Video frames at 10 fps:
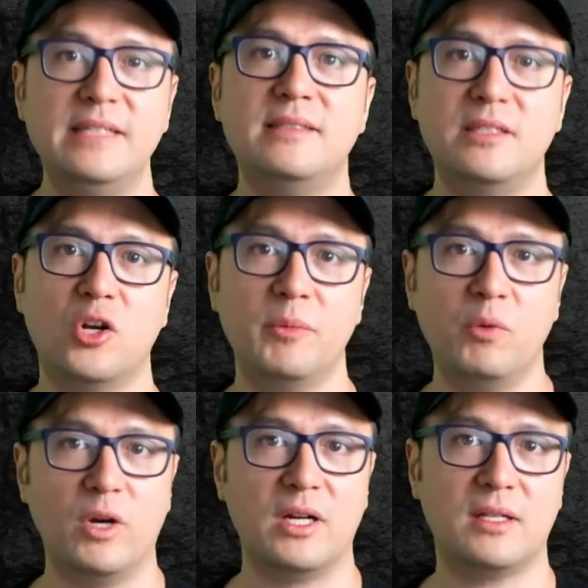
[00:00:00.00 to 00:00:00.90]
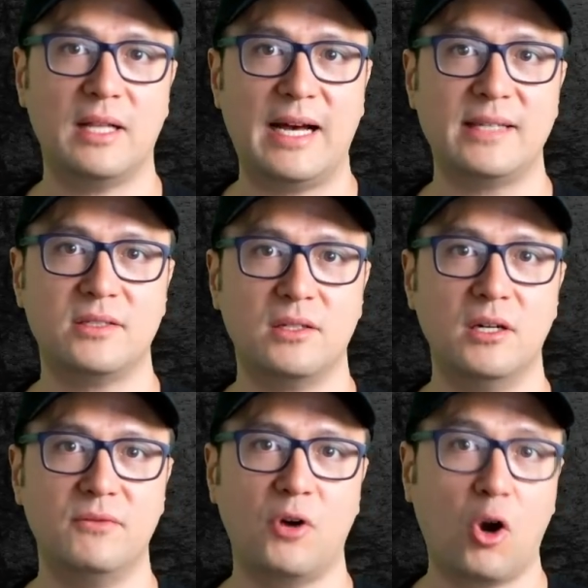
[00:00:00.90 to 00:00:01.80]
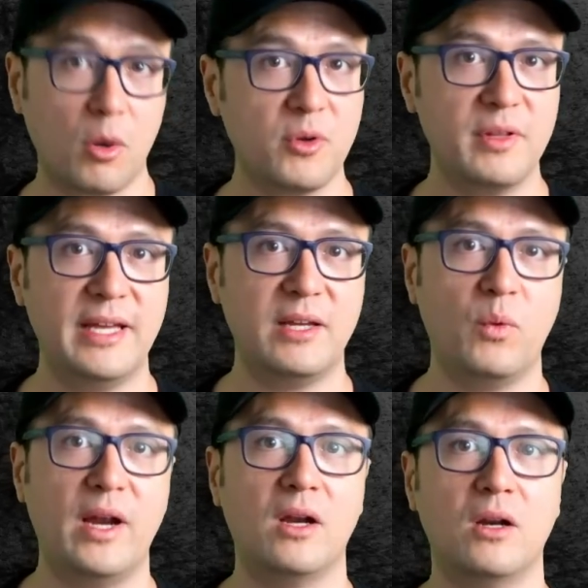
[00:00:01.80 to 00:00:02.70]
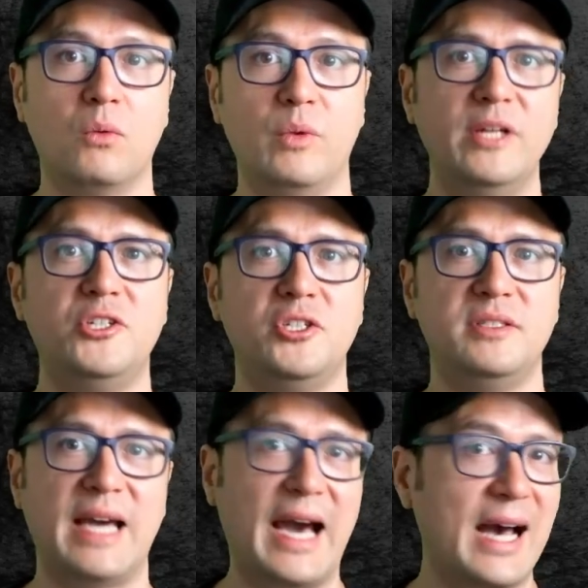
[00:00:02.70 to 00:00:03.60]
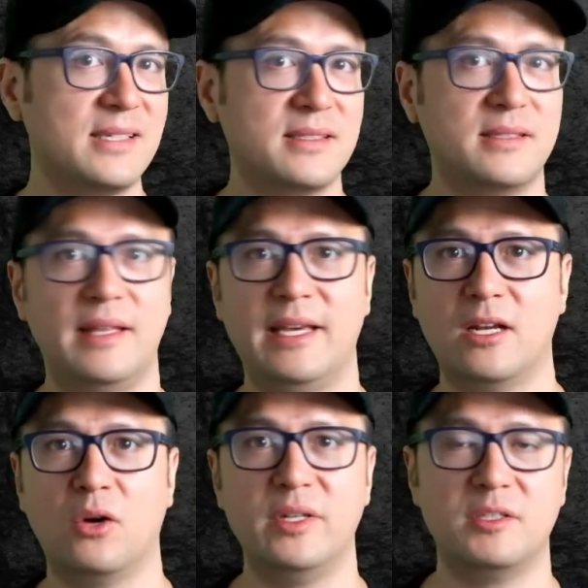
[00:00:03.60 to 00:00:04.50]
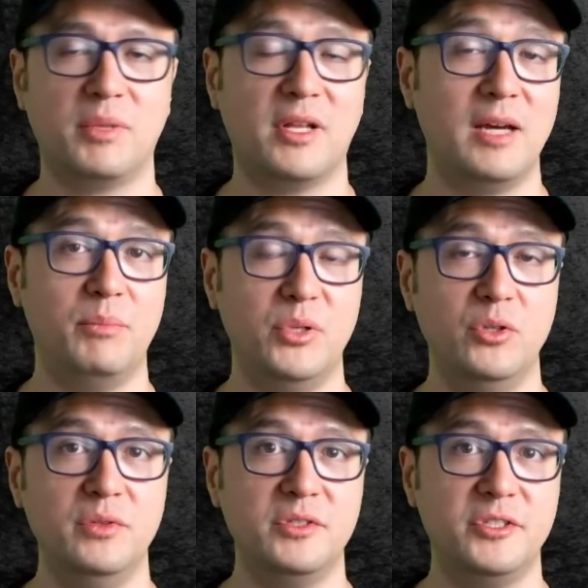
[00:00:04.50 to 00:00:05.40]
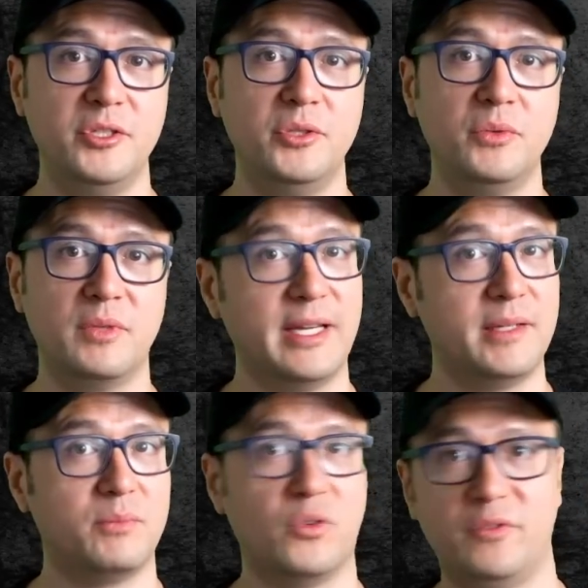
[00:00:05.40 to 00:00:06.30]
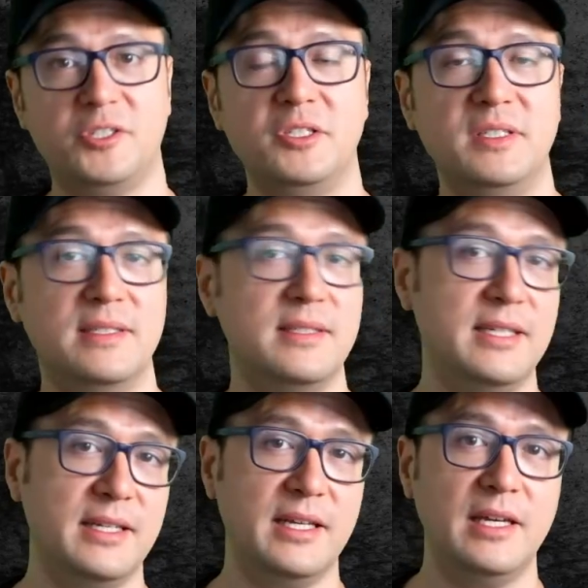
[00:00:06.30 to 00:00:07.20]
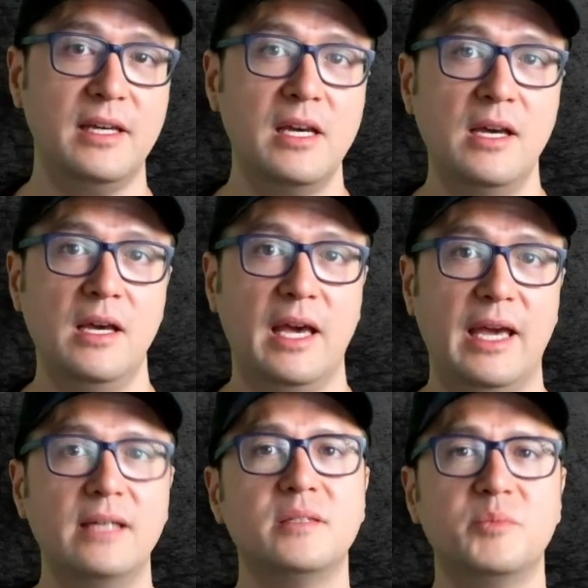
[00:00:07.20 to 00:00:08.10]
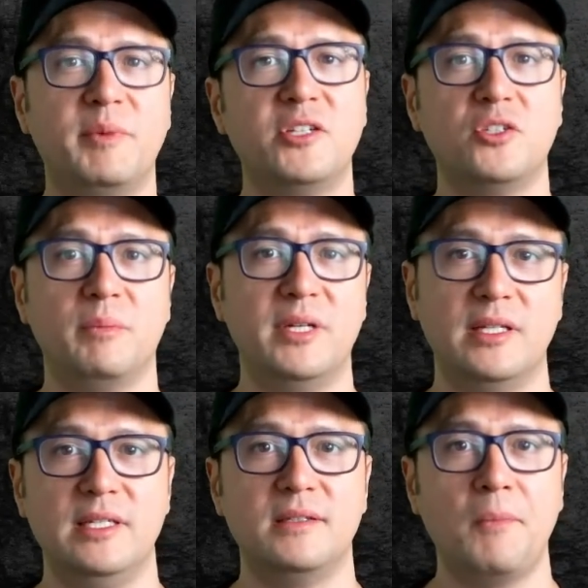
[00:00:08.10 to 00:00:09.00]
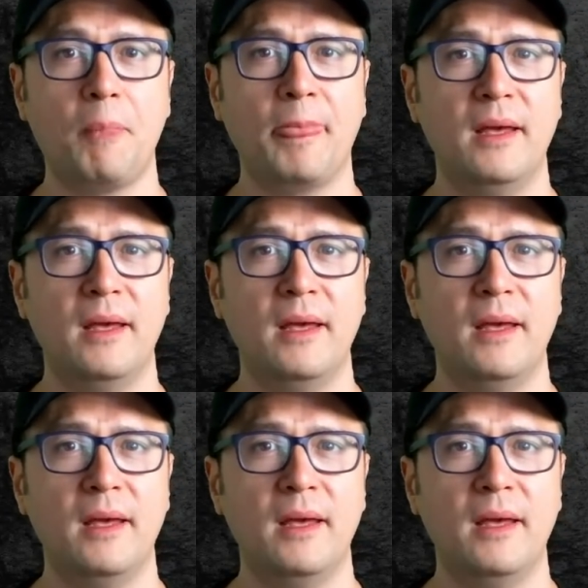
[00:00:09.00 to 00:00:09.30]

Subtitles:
things determine what class of armor they can wear, which tasks they can always apply boons to, like proficiencies in D&D, and some special abilities.